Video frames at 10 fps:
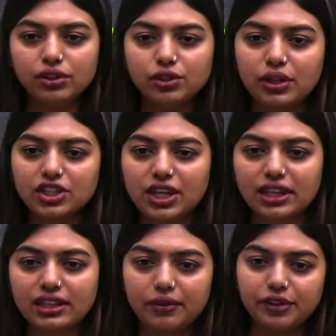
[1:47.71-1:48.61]
You can
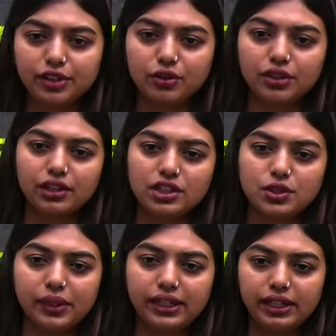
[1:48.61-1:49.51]
check that video, dear
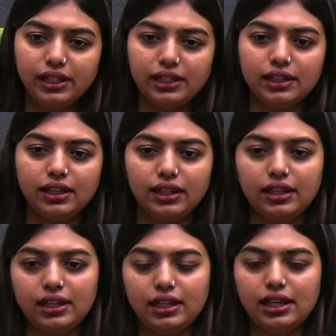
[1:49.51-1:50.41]
sweetie.
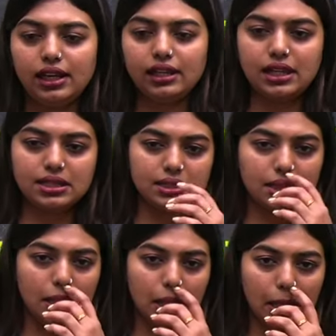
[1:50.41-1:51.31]
Yes.